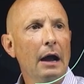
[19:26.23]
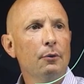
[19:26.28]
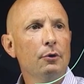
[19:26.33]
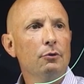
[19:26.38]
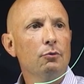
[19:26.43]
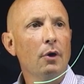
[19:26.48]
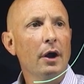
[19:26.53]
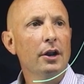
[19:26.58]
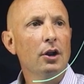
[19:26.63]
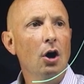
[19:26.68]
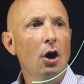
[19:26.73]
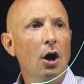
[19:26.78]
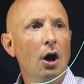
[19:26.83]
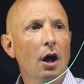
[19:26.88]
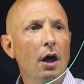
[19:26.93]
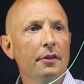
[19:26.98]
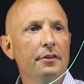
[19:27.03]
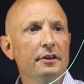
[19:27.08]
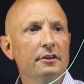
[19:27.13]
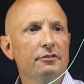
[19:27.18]
write
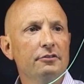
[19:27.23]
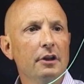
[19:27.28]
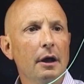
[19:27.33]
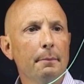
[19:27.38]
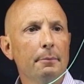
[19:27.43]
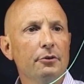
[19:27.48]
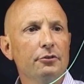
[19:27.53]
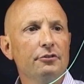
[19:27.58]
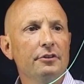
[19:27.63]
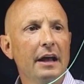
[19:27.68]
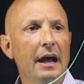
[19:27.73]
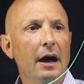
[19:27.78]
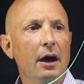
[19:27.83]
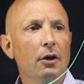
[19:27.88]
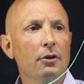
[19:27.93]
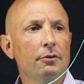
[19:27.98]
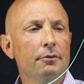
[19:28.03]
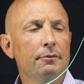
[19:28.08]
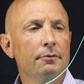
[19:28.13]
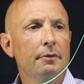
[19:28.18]
all these numbers
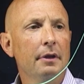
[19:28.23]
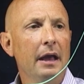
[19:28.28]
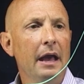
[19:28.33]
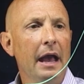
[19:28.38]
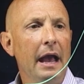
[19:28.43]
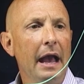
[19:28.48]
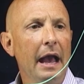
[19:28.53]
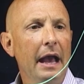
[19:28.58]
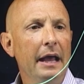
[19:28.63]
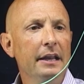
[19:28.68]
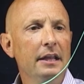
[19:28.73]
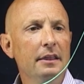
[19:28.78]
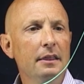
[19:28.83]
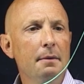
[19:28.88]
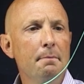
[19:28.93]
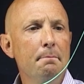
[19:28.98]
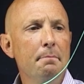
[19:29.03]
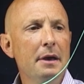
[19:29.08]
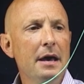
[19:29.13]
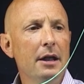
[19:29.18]
down, and in
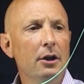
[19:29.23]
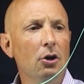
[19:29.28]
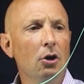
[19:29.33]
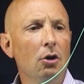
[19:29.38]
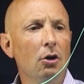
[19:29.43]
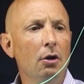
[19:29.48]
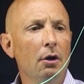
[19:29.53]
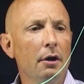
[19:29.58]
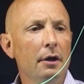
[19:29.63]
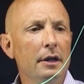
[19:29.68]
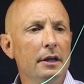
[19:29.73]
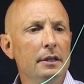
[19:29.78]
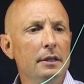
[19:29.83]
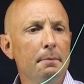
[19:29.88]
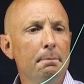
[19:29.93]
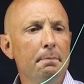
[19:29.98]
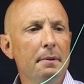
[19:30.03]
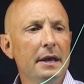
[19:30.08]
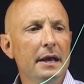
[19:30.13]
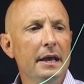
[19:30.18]
the middle, in the
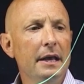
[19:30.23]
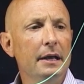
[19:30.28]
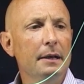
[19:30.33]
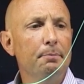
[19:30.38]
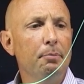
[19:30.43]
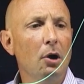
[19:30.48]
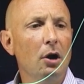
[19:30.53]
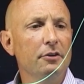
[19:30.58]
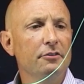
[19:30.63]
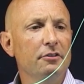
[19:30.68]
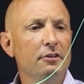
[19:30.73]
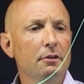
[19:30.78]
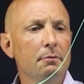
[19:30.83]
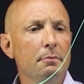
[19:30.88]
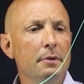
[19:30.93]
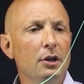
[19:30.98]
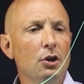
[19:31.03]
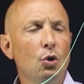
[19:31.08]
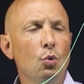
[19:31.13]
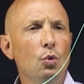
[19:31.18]
big parts in the
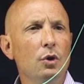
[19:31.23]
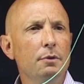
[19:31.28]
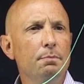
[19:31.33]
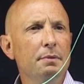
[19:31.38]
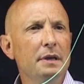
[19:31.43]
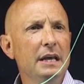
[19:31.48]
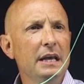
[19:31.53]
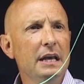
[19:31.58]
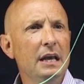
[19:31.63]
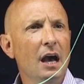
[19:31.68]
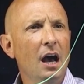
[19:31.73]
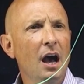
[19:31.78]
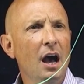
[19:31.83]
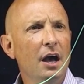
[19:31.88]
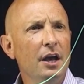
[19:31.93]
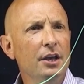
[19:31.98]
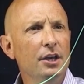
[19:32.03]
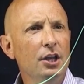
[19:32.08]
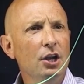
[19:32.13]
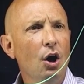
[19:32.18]
middle, would be,
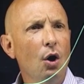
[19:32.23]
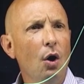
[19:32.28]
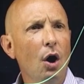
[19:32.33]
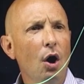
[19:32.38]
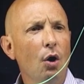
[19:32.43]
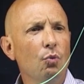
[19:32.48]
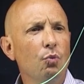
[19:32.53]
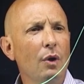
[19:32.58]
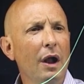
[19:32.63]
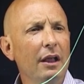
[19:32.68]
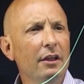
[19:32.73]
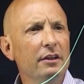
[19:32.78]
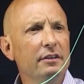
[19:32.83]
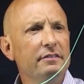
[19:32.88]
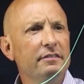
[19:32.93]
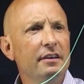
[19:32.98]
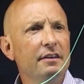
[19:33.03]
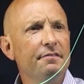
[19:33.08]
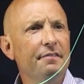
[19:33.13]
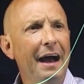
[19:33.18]
a
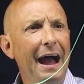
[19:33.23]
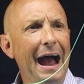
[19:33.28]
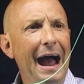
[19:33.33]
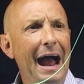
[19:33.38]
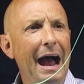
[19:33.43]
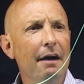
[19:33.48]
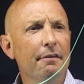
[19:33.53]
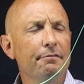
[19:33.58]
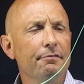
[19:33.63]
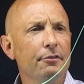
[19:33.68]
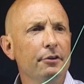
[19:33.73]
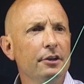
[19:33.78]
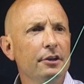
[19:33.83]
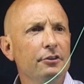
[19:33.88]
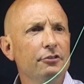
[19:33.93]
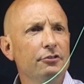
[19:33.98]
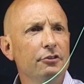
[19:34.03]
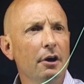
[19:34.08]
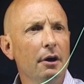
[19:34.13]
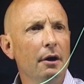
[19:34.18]
relative
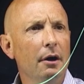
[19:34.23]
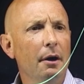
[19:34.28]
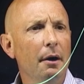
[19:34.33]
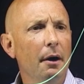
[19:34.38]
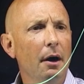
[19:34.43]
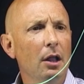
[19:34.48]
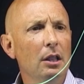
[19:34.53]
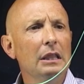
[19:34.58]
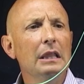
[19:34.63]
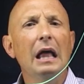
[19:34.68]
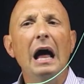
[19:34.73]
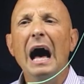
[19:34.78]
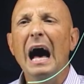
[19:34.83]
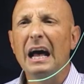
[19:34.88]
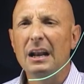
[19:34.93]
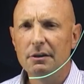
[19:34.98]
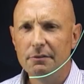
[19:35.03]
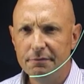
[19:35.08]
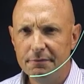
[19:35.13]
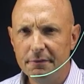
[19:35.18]
average, a
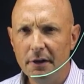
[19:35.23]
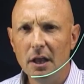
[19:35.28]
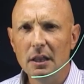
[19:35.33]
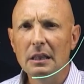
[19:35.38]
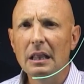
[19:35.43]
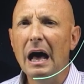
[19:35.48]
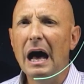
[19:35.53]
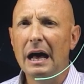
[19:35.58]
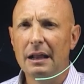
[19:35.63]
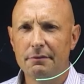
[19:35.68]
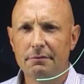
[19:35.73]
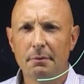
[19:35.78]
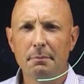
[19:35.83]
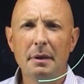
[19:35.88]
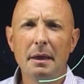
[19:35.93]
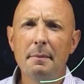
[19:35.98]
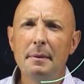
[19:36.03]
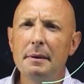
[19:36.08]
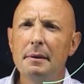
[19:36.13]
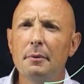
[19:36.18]
lot of them.
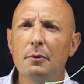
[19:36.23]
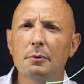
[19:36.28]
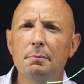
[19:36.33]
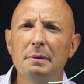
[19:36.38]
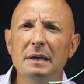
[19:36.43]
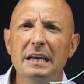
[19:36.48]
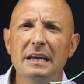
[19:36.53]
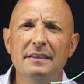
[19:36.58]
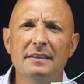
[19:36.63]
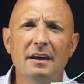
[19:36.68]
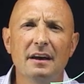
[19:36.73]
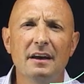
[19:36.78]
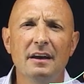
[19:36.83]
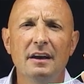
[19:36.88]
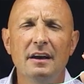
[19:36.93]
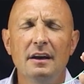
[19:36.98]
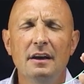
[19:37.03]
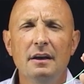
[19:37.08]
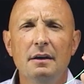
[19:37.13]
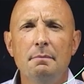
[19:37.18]
Maybe it would be in the
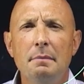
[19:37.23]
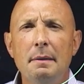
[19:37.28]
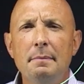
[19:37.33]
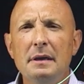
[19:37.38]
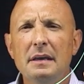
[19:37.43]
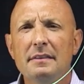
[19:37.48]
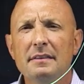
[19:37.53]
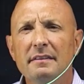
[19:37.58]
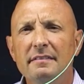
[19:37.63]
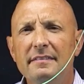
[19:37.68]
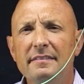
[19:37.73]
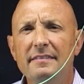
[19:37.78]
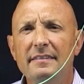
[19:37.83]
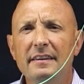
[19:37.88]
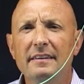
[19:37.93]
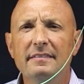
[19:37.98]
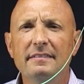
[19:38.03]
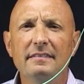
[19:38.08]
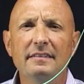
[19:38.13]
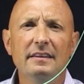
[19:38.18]

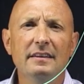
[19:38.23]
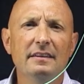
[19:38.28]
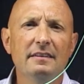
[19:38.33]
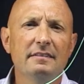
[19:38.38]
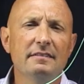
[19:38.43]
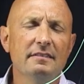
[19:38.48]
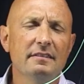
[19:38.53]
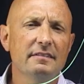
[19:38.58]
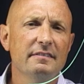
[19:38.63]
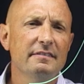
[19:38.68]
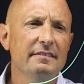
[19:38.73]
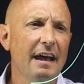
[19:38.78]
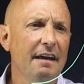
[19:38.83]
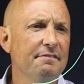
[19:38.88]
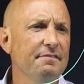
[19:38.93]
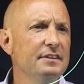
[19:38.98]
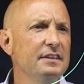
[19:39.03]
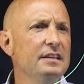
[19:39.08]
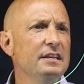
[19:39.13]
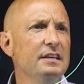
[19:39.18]
60s to
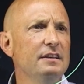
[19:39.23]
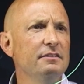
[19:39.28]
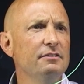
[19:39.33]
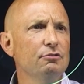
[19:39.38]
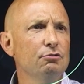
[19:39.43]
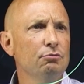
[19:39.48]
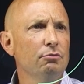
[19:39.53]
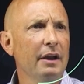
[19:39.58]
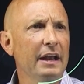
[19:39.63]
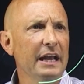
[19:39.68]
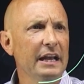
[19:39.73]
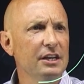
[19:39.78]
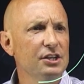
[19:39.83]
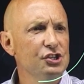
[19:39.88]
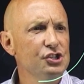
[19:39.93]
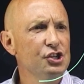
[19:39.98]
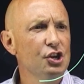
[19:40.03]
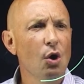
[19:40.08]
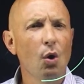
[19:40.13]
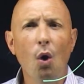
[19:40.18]
70s
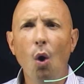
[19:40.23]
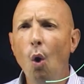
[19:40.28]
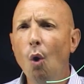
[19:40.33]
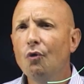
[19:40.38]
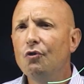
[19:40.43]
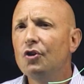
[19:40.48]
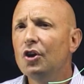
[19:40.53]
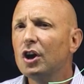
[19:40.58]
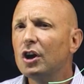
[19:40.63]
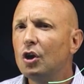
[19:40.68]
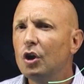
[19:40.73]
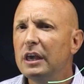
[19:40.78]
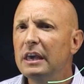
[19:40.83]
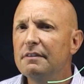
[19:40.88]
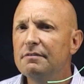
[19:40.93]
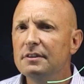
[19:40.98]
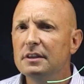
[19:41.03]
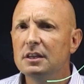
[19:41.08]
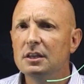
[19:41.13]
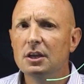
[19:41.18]
range, over a
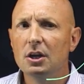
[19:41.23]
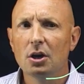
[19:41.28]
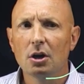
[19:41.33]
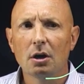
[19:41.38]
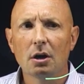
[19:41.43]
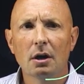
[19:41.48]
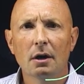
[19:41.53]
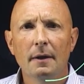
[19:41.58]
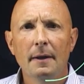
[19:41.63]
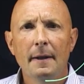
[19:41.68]
given year.